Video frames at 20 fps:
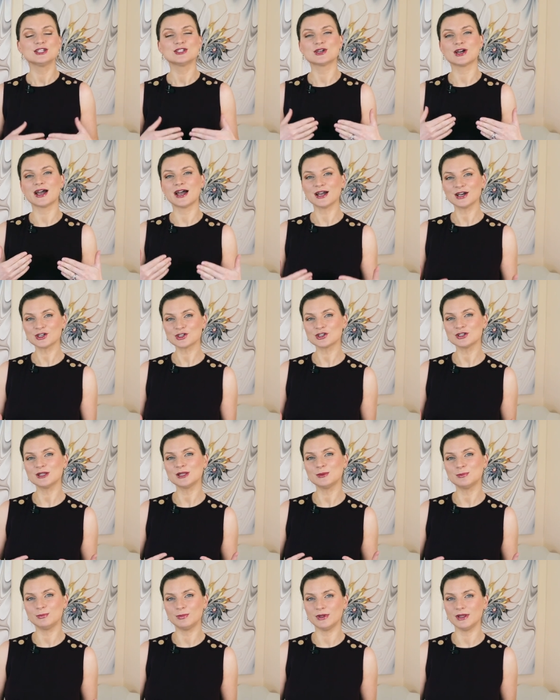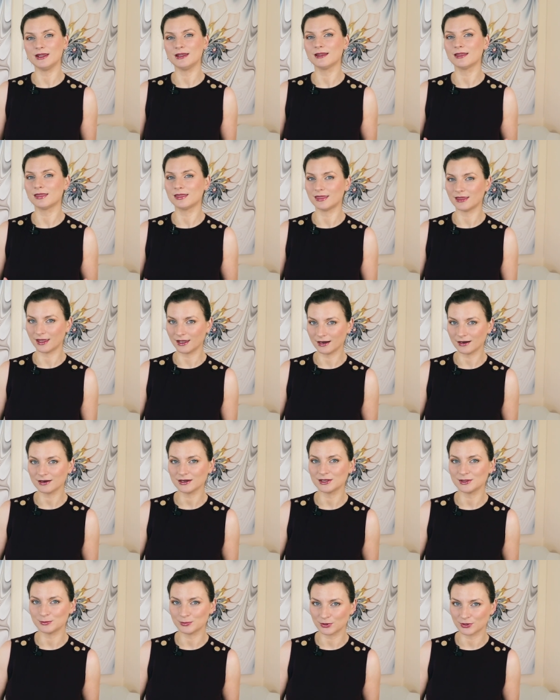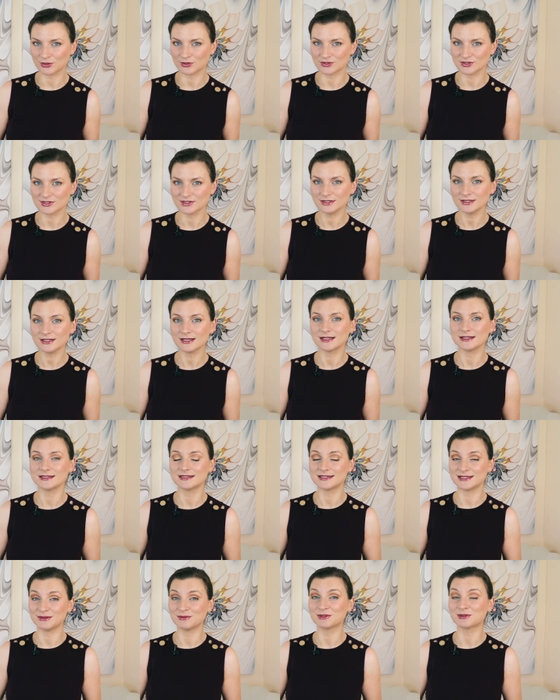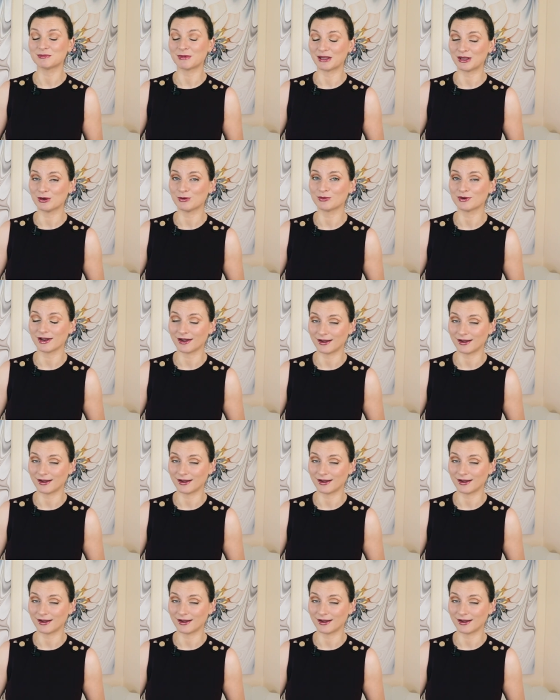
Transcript: to actually being there in person and see with my own